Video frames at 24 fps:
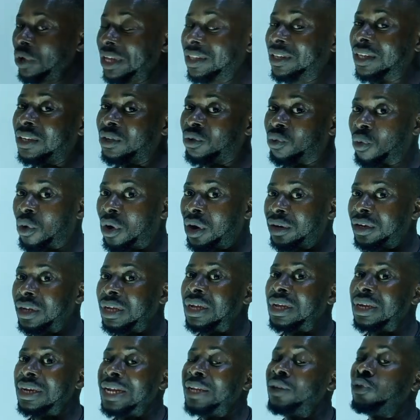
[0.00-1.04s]
which is
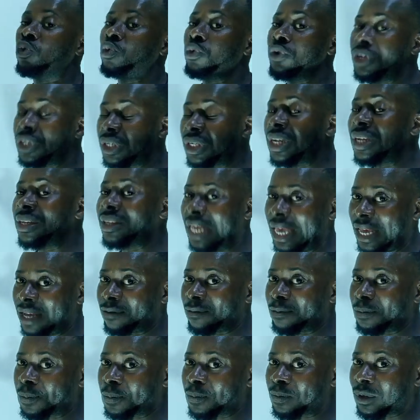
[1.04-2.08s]
what the duration it
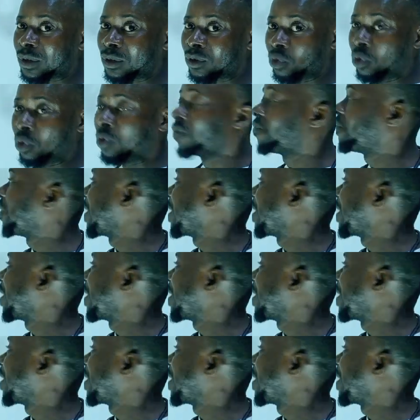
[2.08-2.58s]
take. So